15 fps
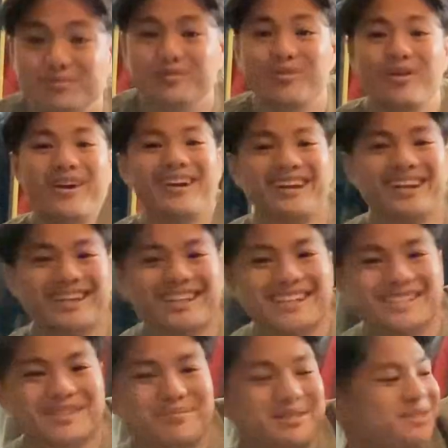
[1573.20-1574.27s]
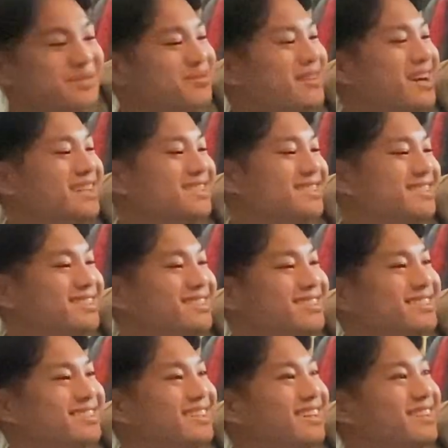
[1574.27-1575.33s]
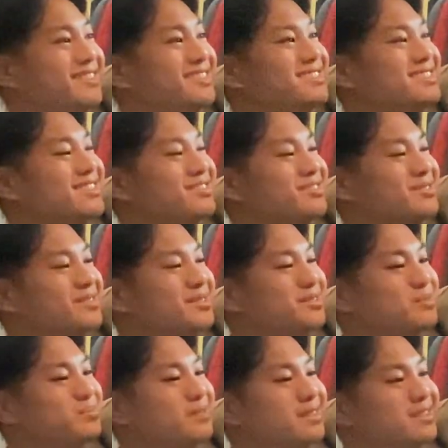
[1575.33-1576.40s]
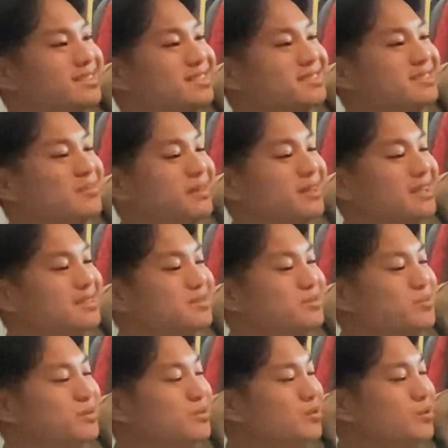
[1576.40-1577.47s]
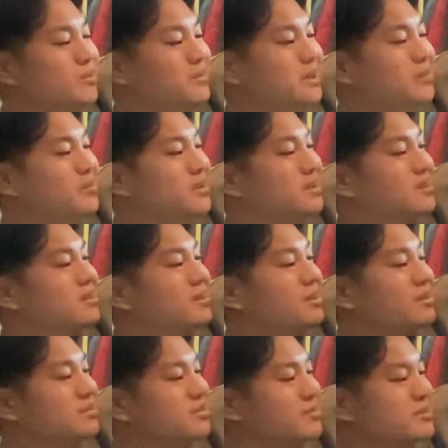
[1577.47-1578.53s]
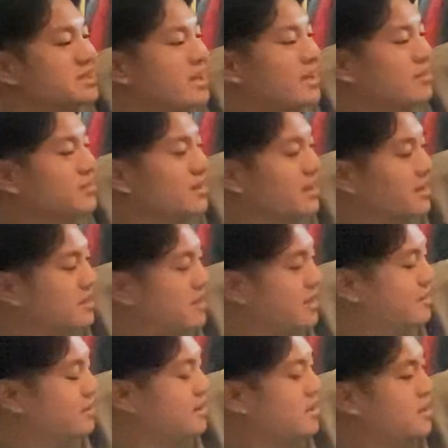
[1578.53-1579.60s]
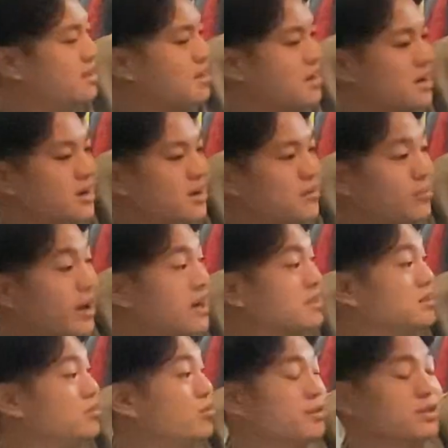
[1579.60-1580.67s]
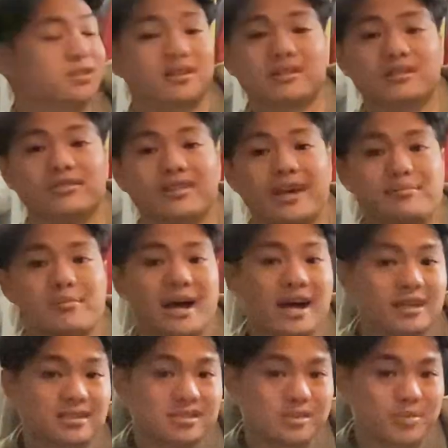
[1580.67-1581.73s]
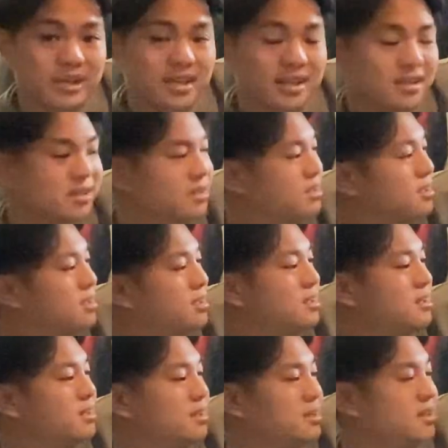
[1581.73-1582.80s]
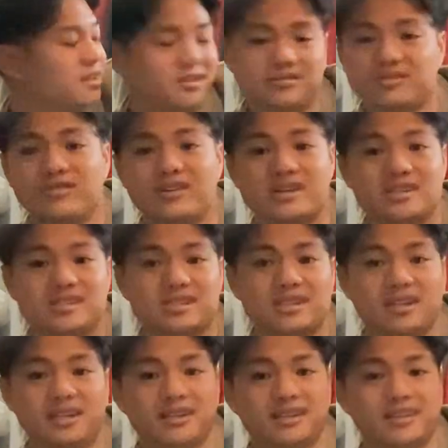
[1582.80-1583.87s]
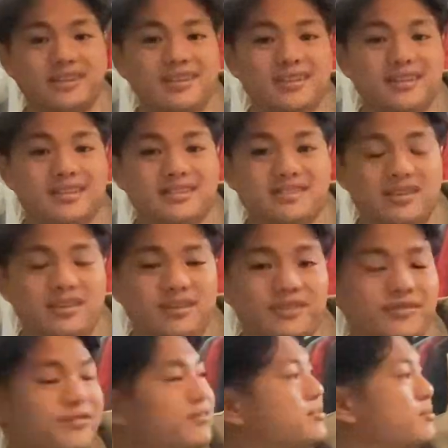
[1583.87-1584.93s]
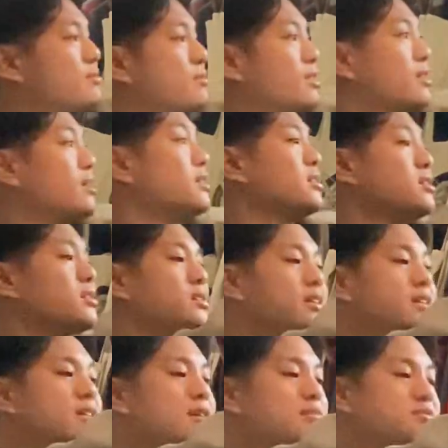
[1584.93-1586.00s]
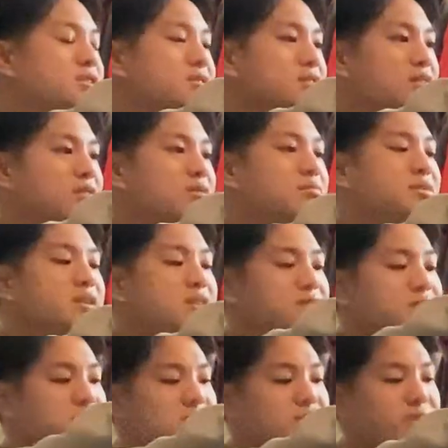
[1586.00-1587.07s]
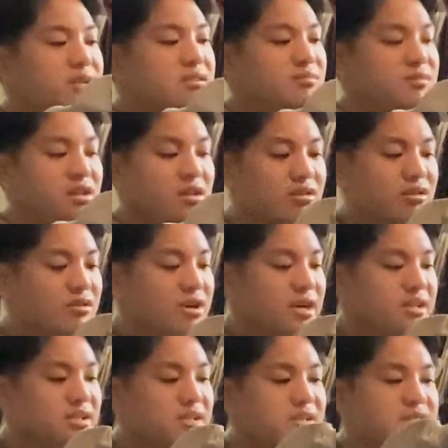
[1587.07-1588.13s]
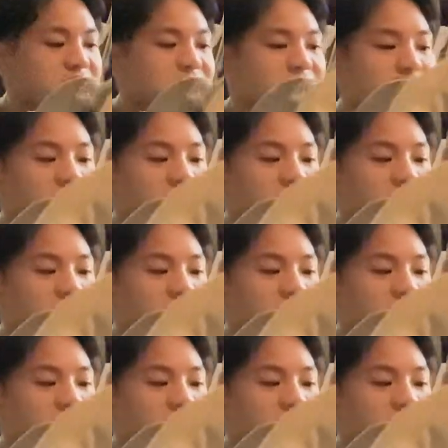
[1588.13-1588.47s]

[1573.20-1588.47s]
wearing it as a piece of fashion. I know that sounds gross, but it's something that's super cool to me when clothes are recycled like that. But I actually wore this on the flight back to Japan. It was fucking sick. So, cleaned it up just a little bit. Sprayed some deodorizer just because it